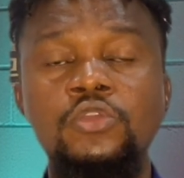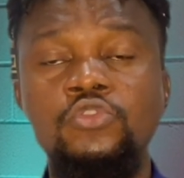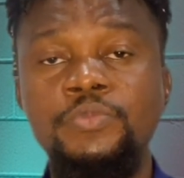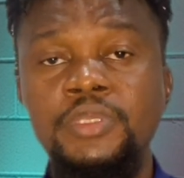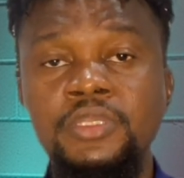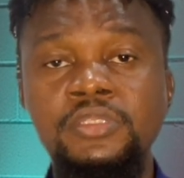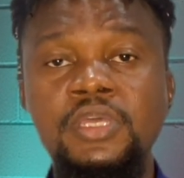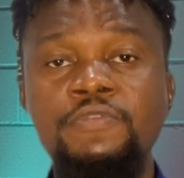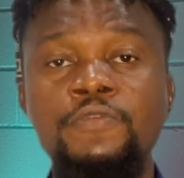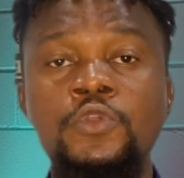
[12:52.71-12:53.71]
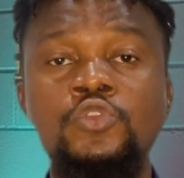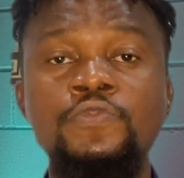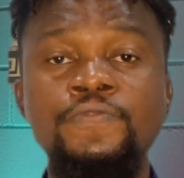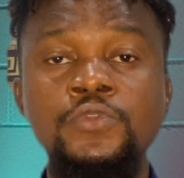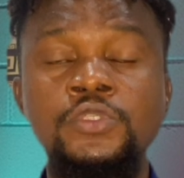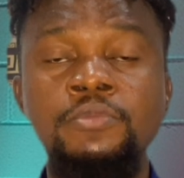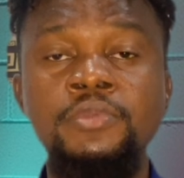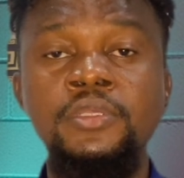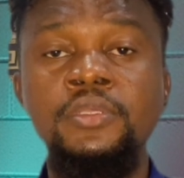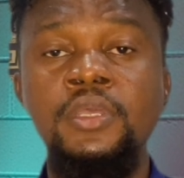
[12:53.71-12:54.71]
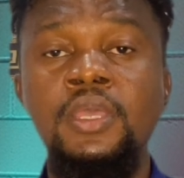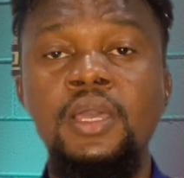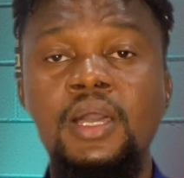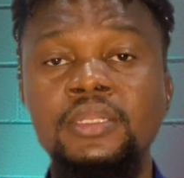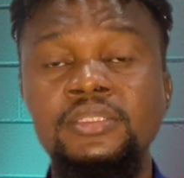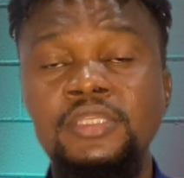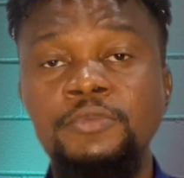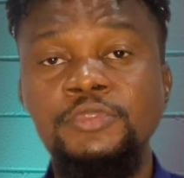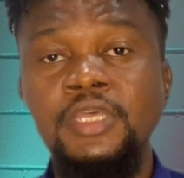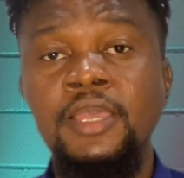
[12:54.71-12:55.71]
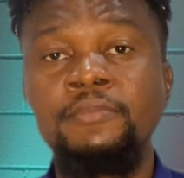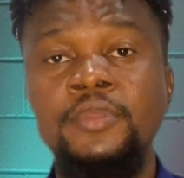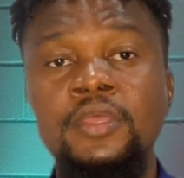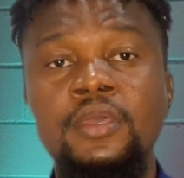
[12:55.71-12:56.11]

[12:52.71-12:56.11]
it will be easier for you to foot the bill, and at the same time,